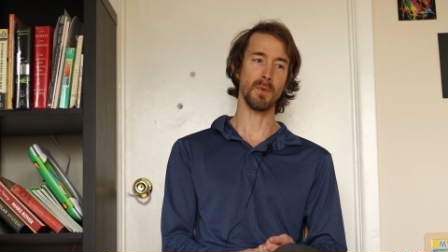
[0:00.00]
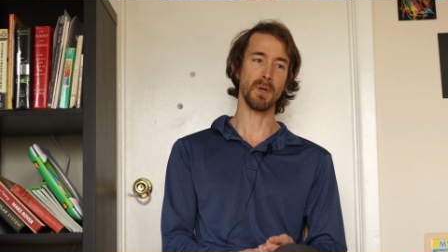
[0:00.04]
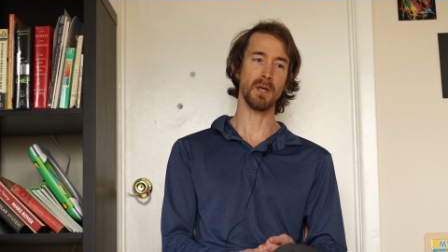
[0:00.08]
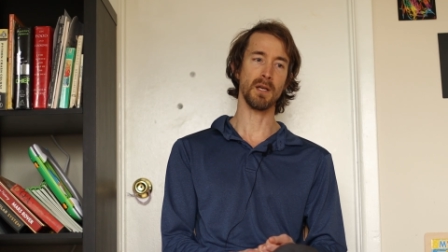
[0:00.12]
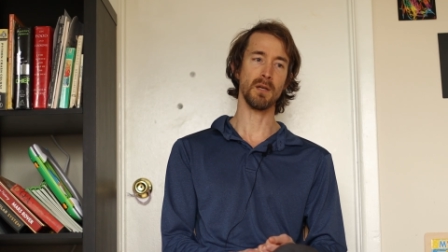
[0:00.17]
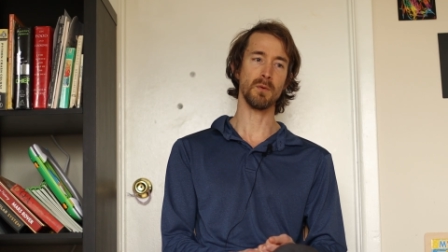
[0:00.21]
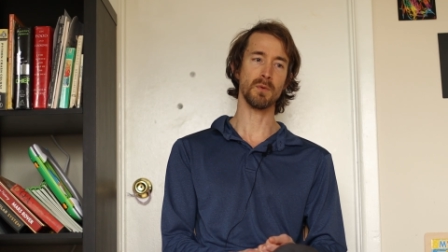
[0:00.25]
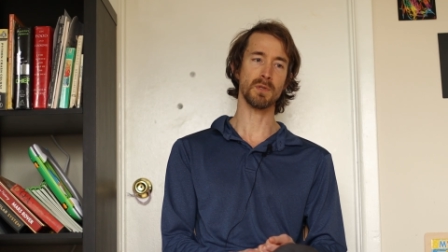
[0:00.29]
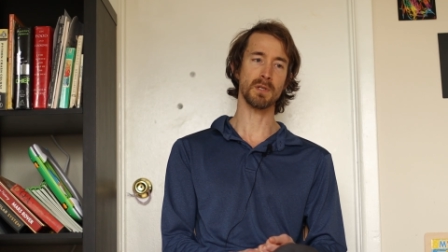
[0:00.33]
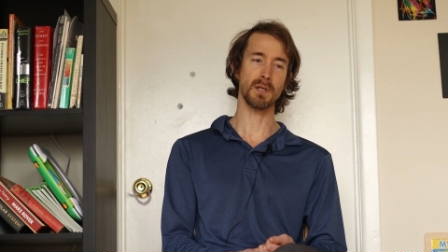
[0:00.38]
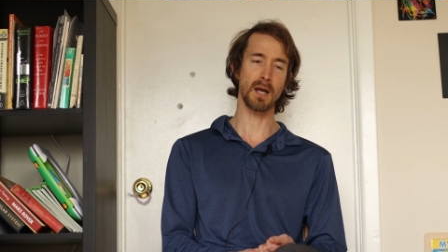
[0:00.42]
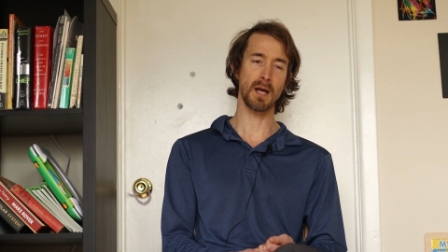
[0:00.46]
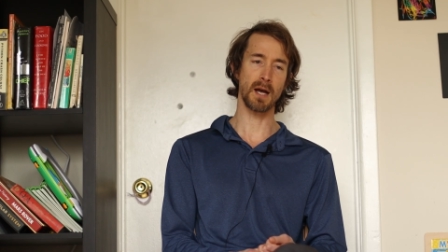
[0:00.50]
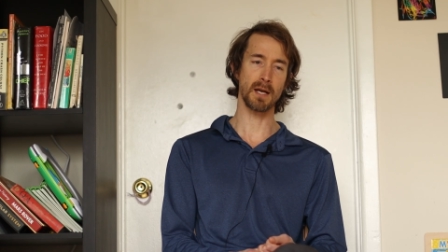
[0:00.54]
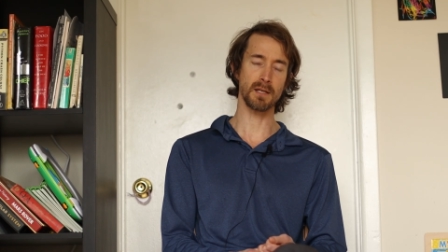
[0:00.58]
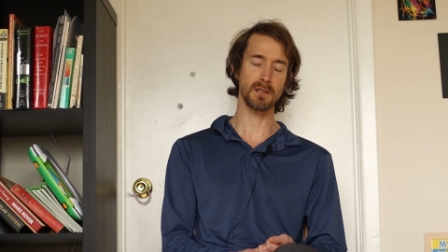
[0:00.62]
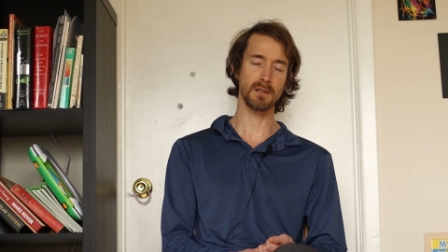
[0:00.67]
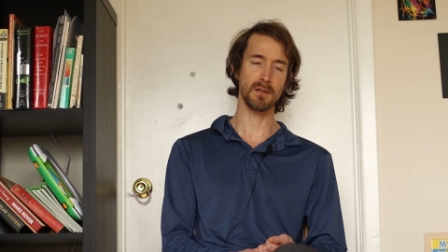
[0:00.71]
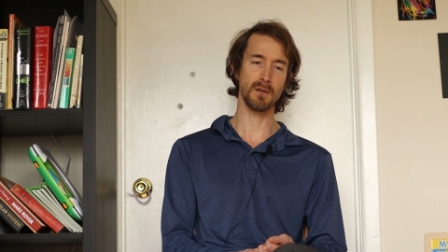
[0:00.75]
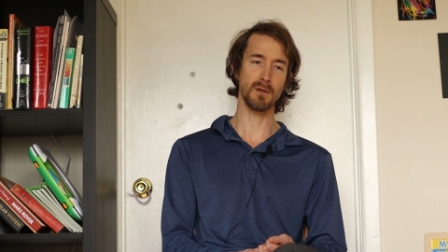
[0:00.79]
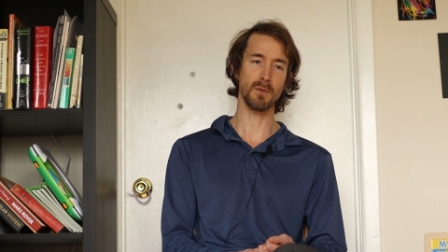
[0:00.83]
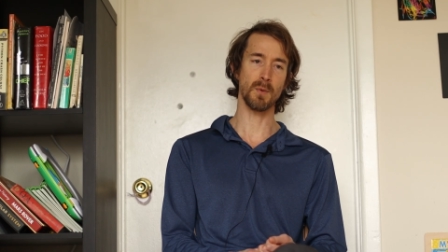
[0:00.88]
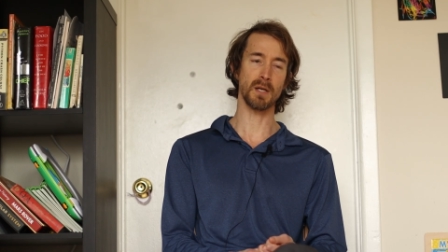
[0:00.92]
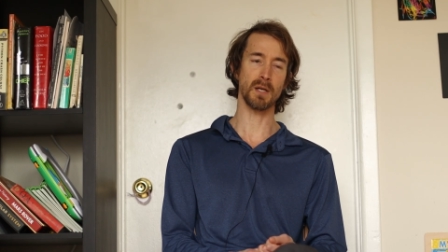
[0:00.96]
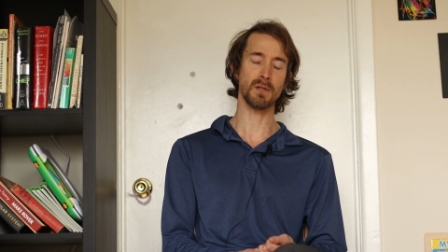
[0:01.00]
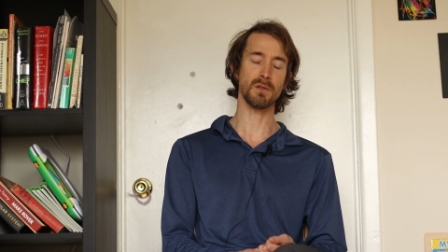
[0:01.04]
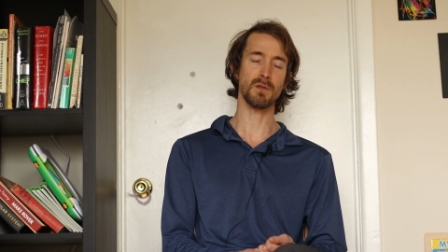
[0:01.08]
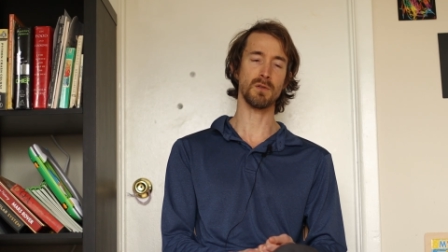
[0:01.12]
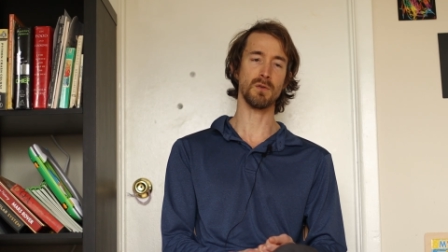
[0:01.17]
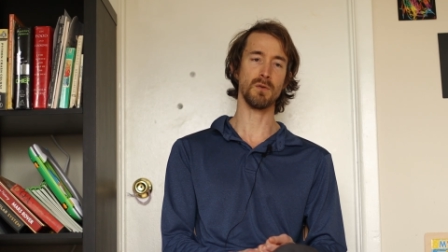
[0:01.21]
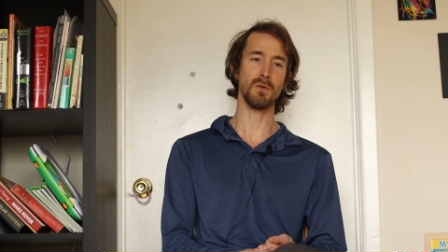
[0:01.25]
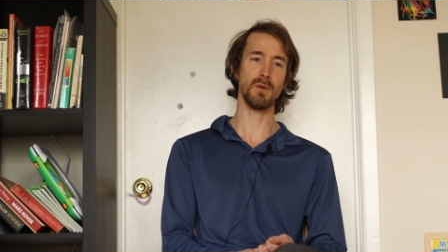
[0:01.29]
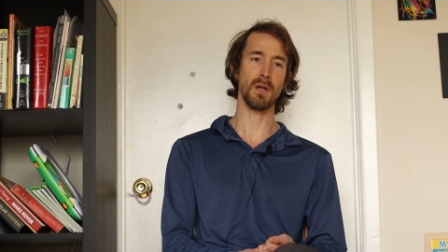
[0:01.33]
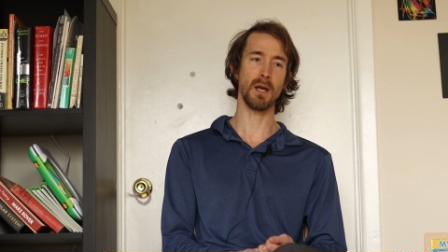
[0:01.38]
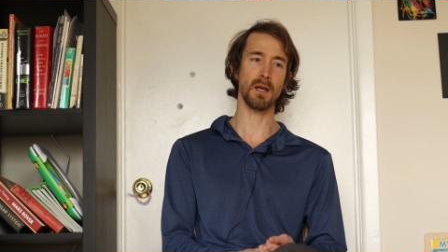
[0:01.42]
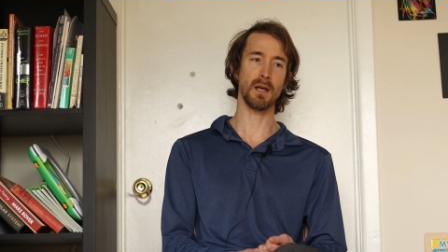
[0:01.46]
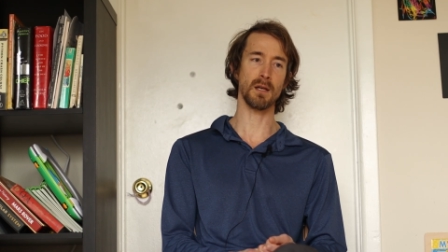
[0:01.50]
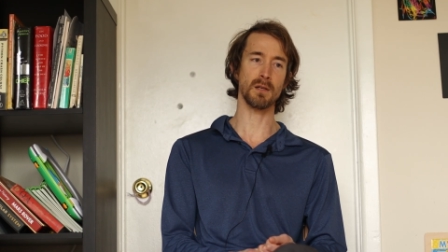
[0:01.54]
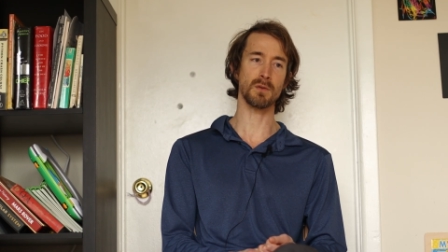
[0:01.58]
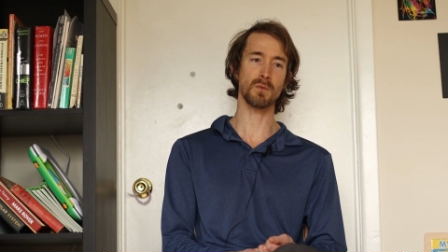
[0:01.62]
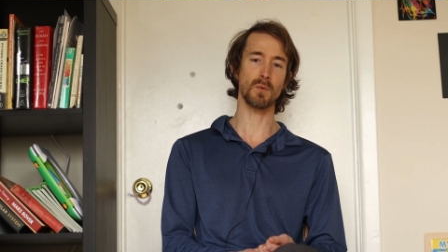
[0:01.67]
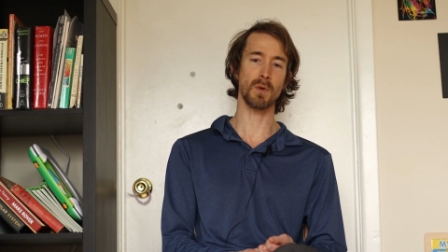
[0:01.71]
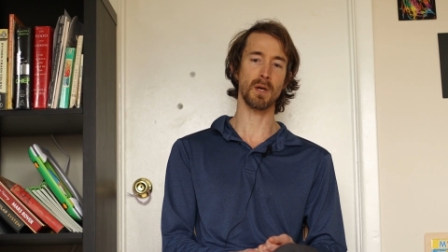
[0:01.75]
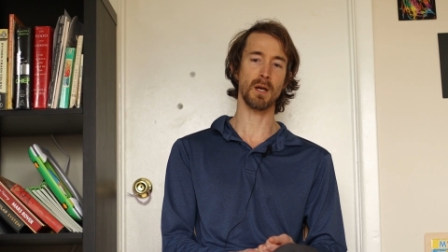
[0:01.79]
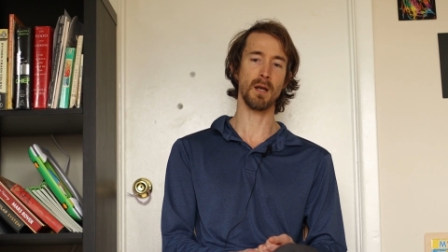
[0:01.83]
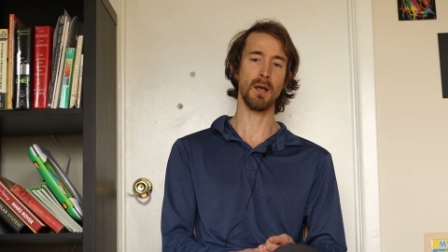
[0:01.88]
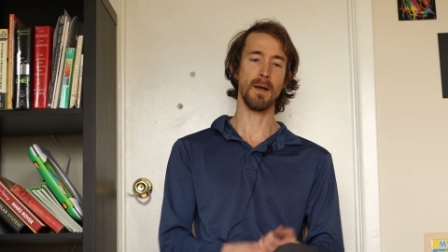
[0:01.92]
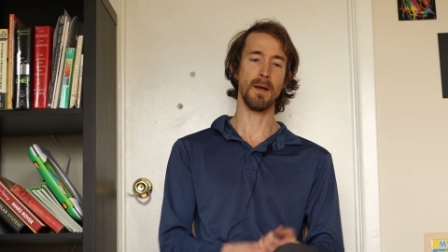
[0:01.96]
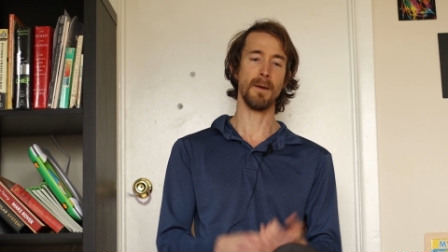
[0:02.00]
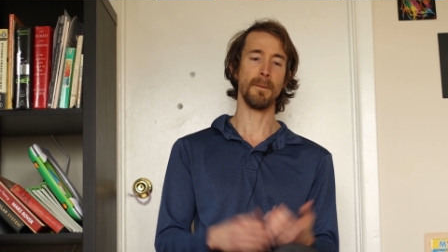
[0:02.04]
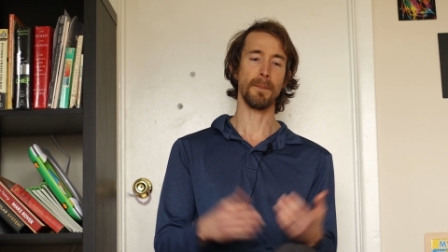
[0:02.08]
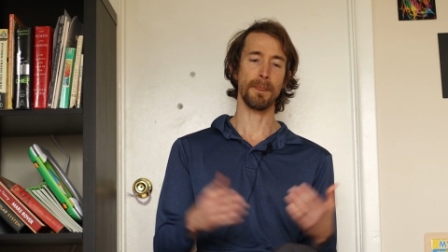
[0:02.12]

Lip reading: He was in the ICU about 2 days when